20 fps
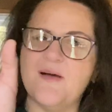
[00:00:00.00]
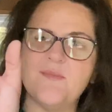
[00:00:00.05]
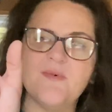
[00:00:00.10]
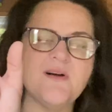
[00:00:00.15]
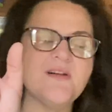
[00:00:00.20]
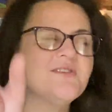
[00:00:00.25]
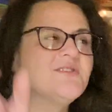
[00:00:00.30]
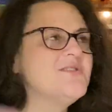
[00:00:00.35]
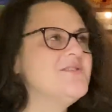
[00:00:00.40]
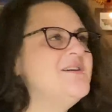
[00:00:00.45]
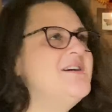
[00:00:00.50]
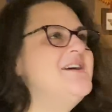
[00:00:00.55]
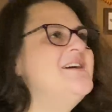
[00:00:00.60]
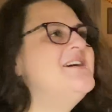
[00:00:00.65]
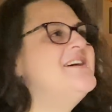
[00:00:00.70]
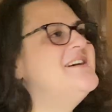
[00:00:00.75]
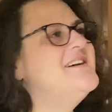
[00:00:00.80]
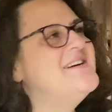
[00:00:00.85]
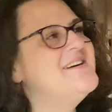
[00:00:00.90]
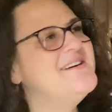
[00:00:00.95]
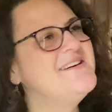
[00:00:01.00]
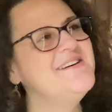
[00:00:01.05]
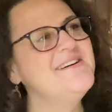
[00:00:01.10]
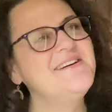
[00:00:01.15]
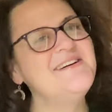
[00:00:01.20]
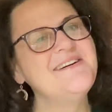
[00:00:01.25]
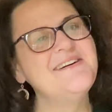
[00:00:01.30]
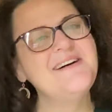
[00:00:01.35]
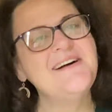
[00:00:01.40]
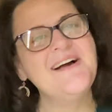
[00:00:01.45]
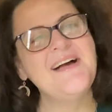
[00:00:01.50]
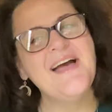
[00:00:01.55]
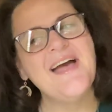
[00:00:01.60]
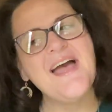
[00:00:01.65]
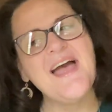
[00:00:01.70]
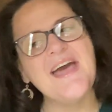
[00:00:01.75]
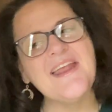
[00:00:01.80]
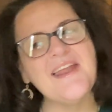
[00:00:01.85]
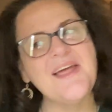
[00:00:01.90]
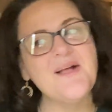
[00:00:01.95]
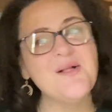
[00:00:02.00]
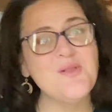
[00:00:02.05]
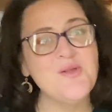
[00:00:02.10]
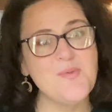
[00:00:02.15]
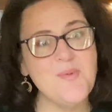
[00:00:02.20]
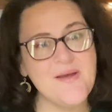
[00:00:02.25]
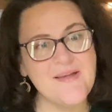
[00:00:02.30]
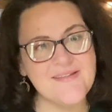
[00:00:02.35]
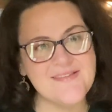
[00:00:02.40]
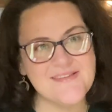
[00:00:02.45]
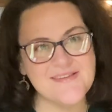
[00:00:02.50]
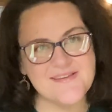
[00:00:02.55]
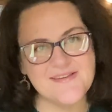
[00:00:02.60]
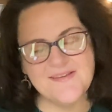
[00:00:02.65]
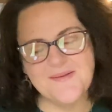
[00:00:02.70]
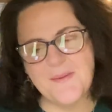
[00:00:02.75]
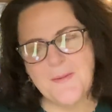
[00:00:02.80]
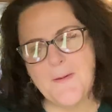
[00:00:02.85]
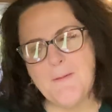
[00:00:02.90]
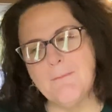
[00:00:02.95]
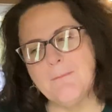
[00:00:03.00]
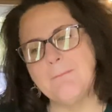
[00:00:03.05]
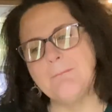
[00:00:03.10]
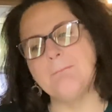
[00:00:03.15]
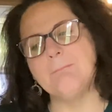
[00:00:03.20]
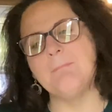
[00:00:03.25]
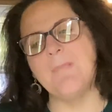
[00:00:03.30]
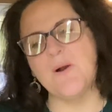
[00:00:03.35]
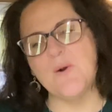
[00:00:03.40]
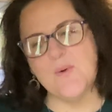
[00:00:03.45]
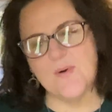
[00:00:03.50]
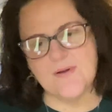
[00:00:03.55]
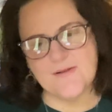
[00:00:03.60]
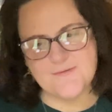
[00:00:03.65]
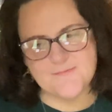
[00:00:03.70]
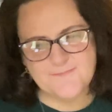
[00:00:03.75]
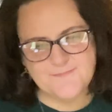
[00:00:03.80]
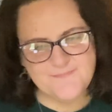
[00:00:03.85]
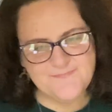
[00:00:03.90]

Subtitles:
much. And I glue basted my quilt.